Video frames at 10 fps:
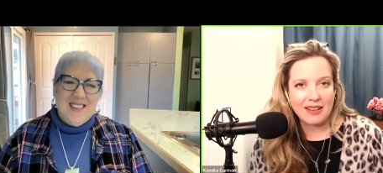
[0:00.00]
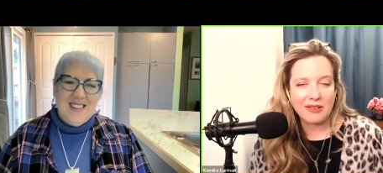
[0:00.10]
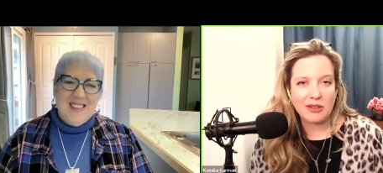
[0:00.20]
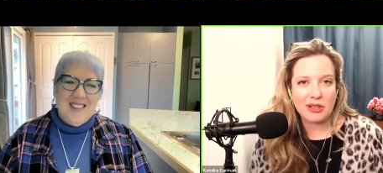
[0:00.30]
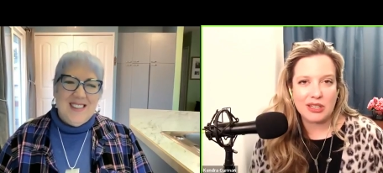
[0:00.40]

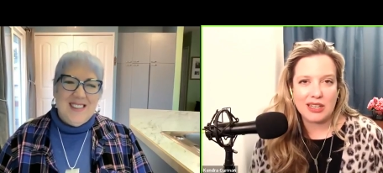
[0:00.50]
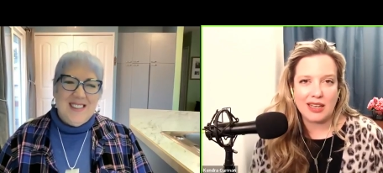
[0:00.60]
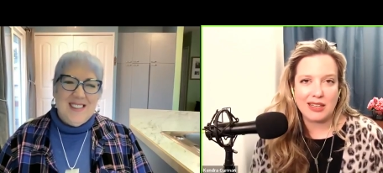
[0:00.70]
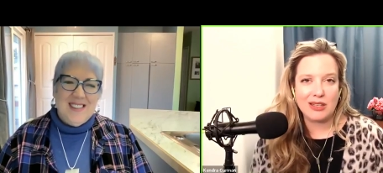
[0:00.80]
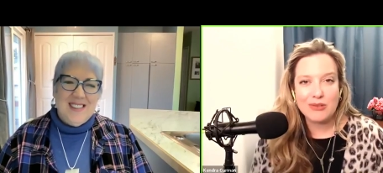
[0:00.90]
Speaker 1: It'll
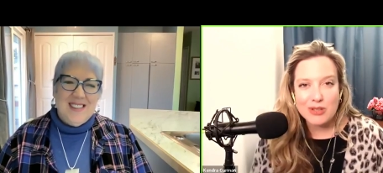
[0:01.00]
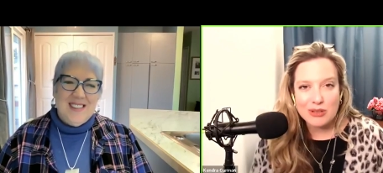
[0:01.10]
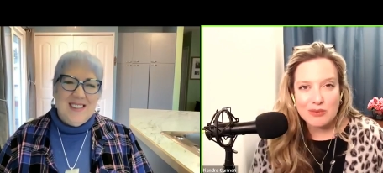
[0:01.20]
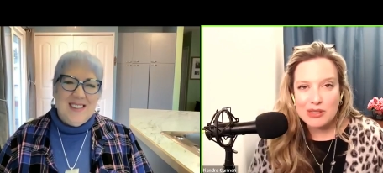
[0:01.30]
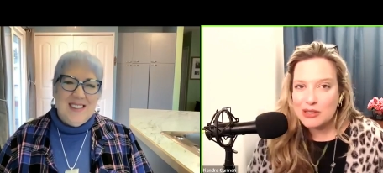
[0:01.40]
create
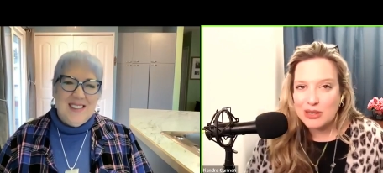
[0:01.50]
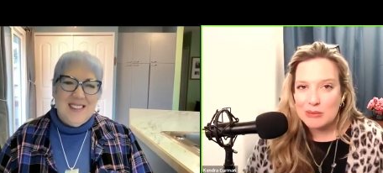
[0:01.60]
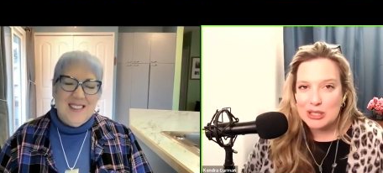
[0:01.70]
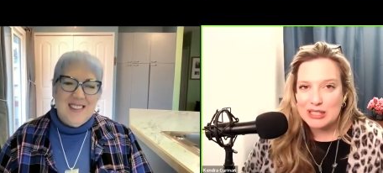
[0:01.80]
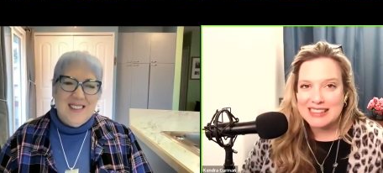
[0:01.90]
YouTube
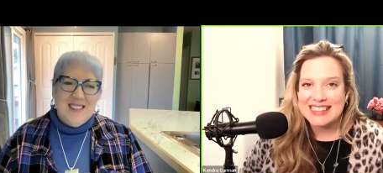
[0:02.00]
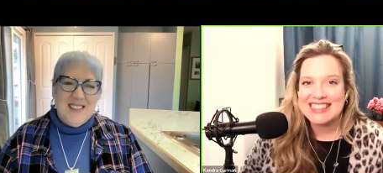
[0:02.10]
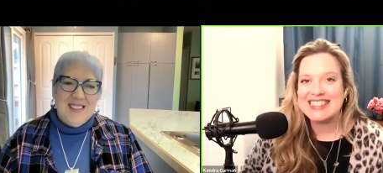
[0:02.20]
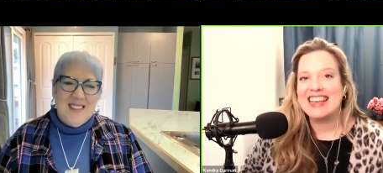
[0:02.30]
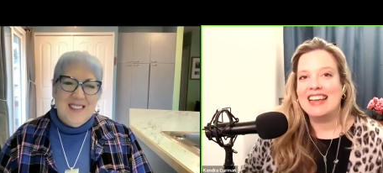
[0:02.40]

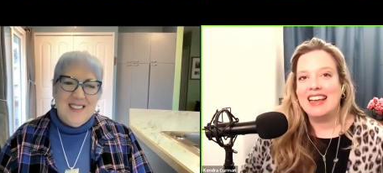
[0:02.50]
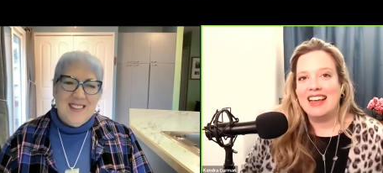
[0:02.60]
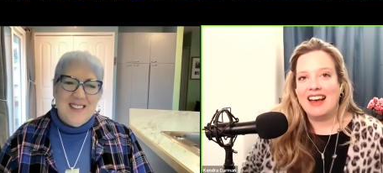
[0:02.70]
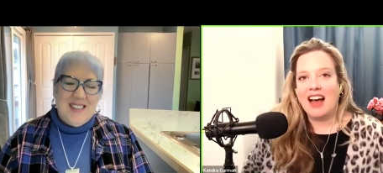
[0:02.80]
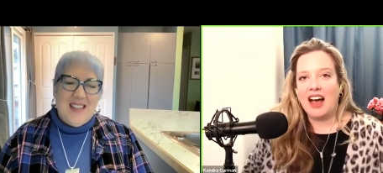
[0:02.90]
descriptions.
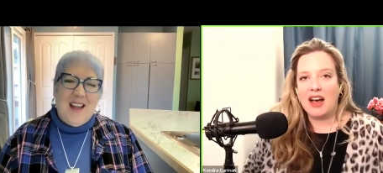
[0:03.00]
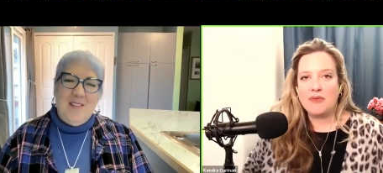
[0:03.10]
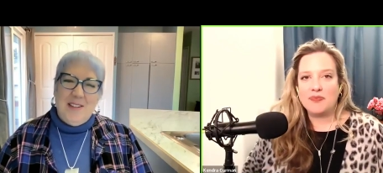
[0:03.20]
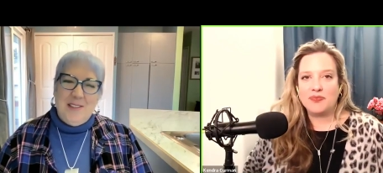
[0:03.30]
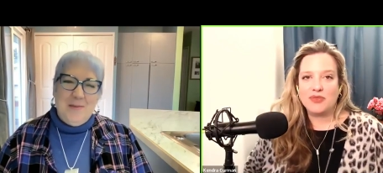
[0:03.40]

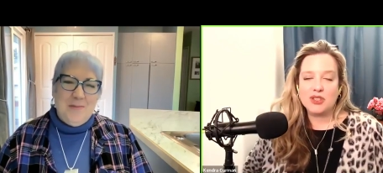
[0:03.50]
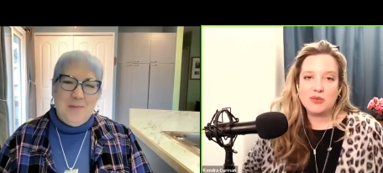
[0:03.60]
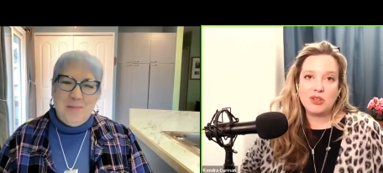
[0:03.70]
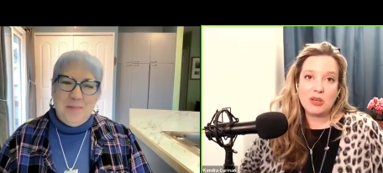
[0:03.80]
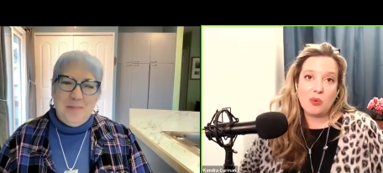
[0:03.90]
Um, just
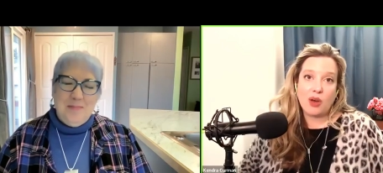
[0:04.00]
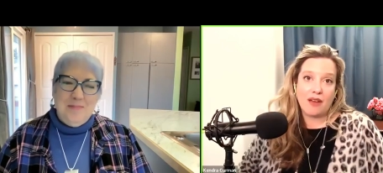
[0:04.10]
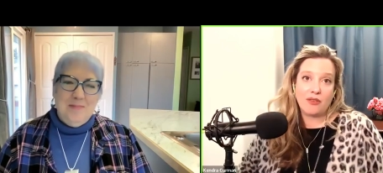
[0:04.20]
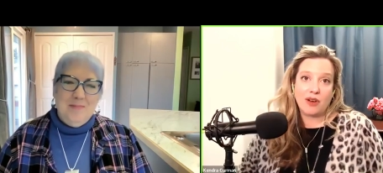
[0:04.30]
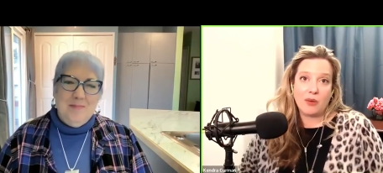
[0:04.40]
really
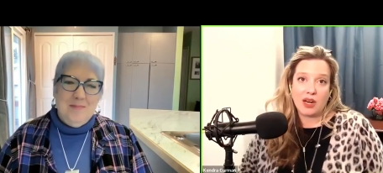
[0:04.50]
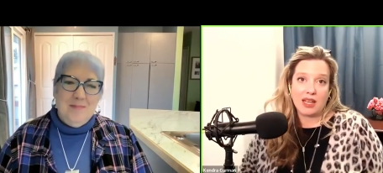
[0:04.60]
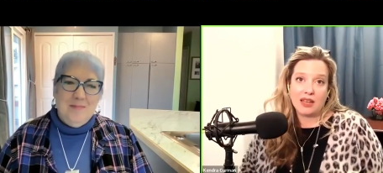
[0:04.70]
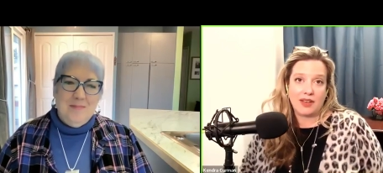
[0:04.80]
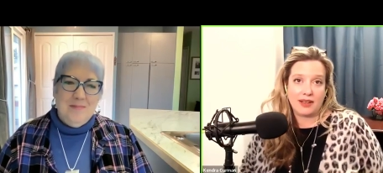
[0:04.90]
whatever I want to
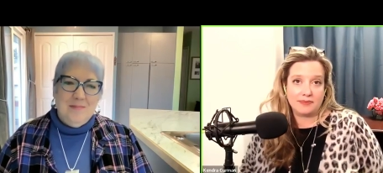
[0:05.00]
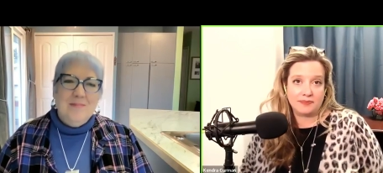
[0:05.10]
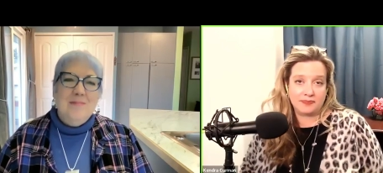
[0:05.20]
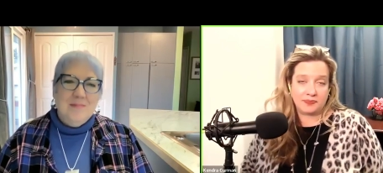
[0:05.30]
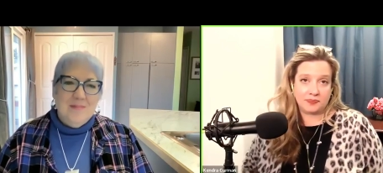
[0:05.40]
give it.
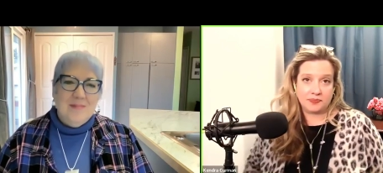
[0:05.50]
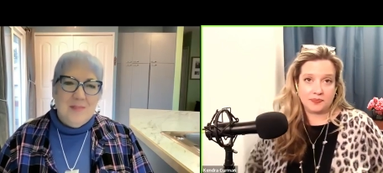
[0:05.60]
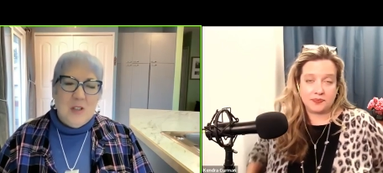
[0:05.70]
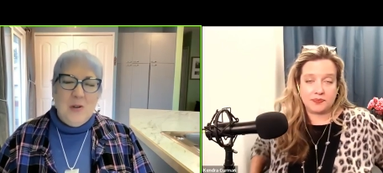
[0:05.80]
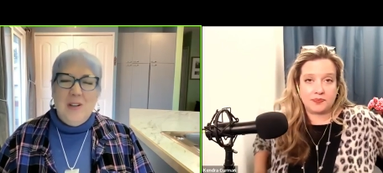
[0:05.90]

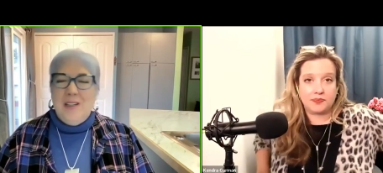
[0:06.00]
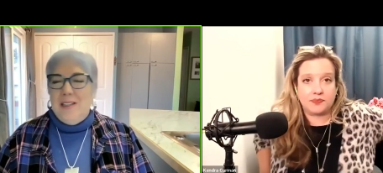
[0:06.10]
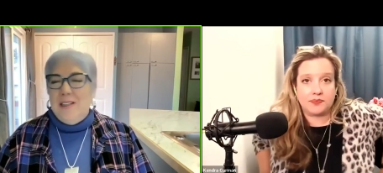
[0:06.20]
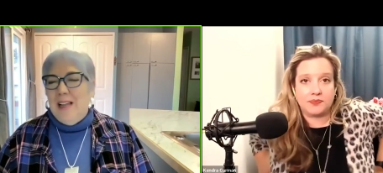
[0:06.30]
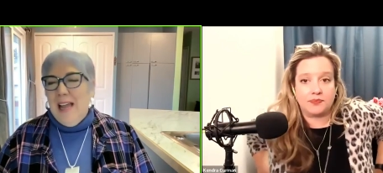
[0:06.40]

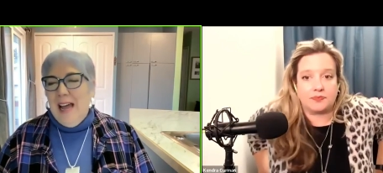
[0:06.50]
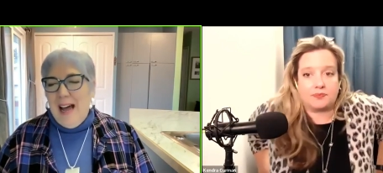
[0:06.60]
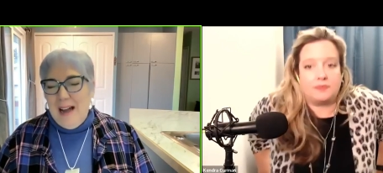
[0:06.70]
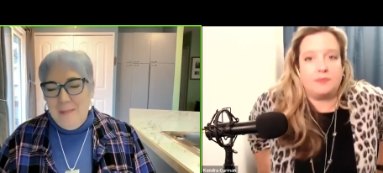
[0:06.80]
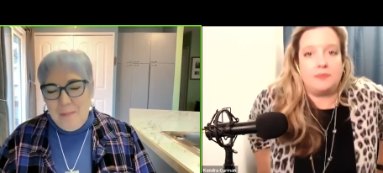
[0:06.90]
Speaker 2: Cool.
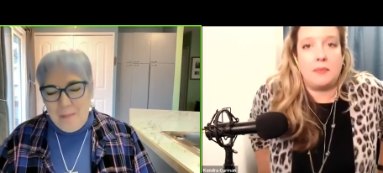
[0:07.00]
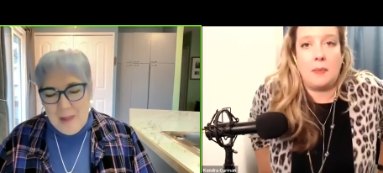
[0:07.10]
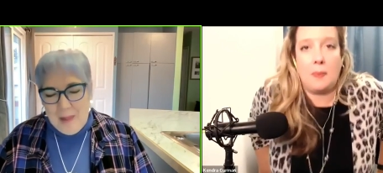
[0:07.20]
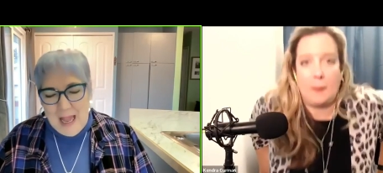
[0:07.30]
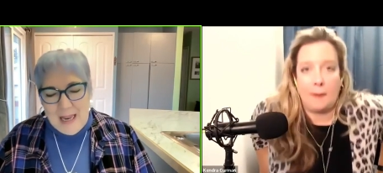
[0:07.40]
Um,
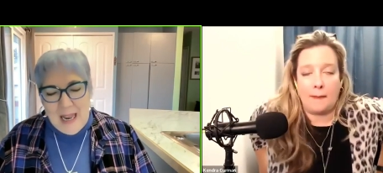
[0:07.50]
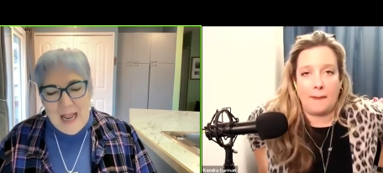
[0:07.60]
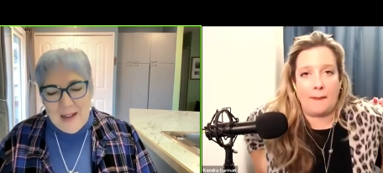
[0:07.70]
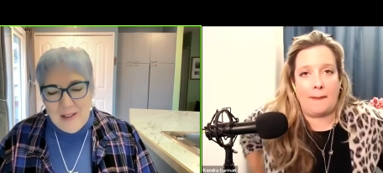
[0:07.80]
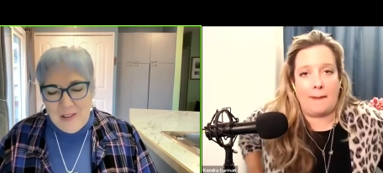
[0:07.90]
and,
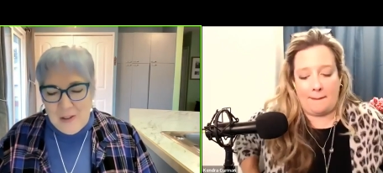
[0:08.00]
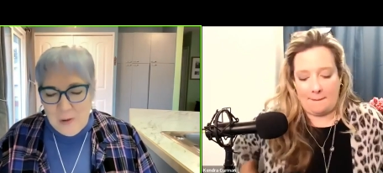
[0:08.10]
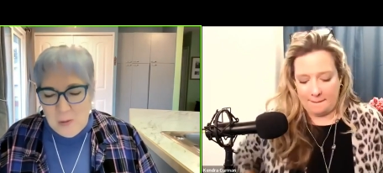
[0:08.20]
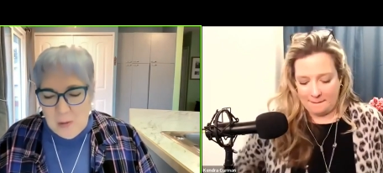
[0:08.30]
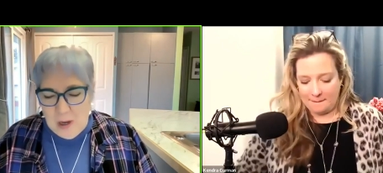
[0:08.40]
and
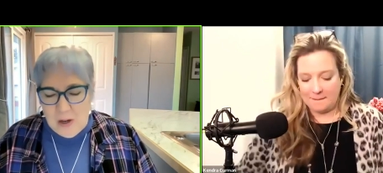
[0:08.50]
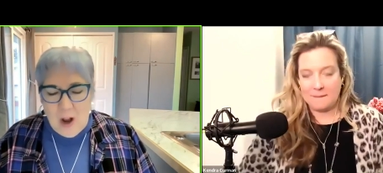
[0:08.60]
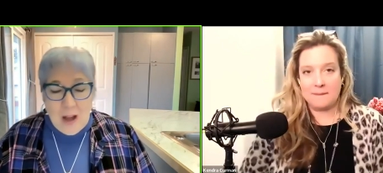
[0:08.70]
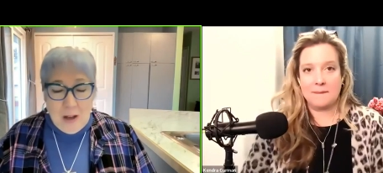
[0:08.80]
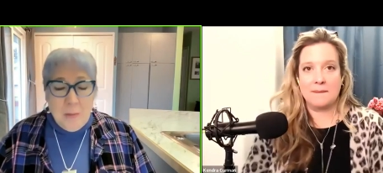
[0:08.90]
so
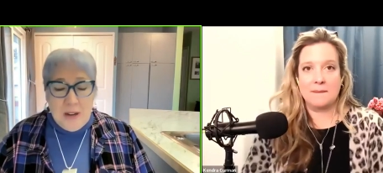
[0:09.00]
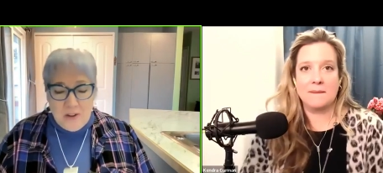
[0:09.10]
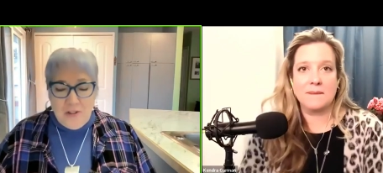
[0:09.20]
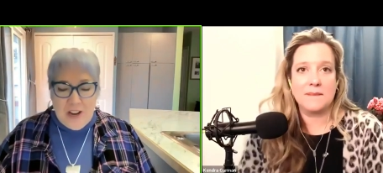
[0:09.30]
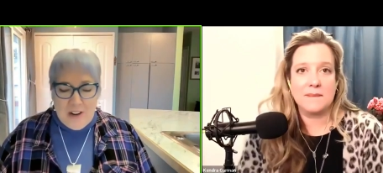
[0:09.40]
you
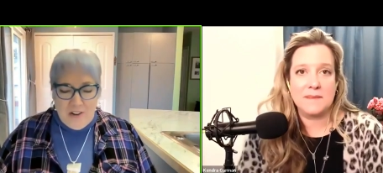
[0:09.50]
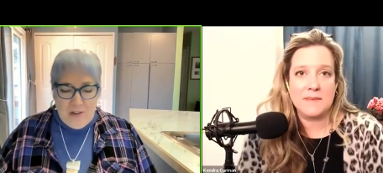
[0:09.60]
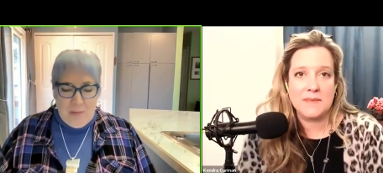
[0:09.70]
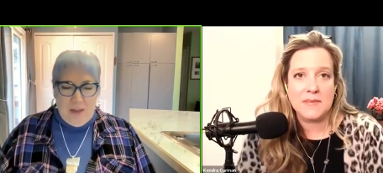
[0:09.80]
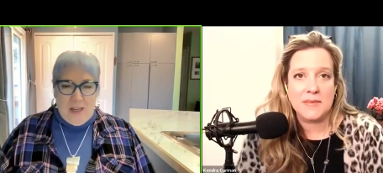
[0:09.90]
mentioned
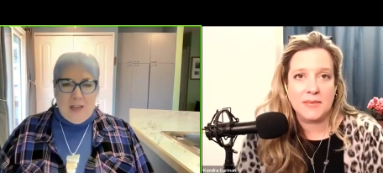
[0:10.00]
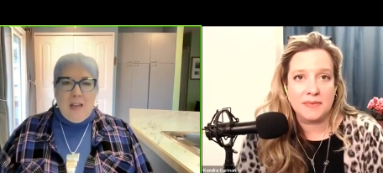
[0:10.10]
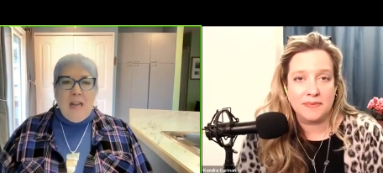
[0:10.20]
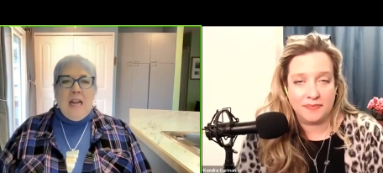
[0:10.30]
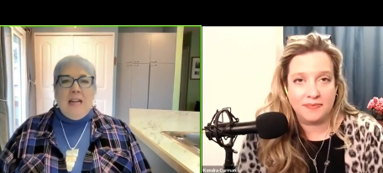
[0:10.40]
ChatGPT.
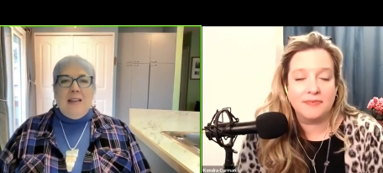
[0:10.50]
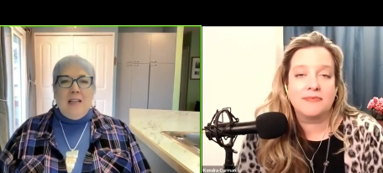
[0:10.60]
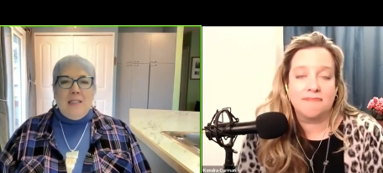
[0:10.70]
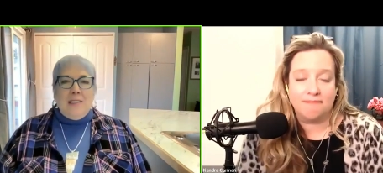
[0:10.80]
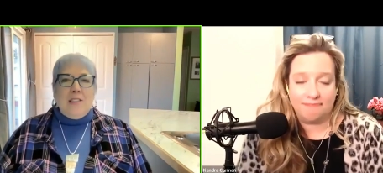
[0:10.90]

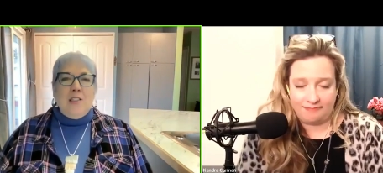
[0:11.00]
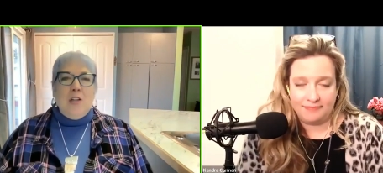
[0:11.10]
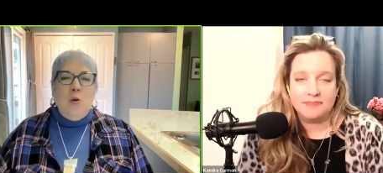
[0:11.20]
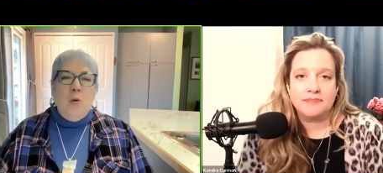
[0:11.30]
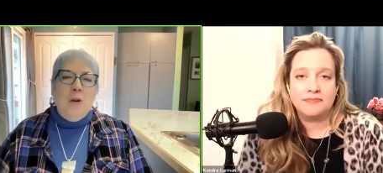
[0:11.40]
Tell us
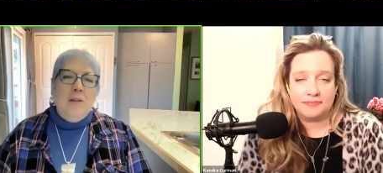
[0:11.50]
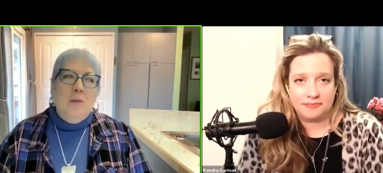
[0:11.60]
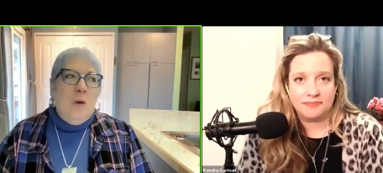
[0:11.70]
who are,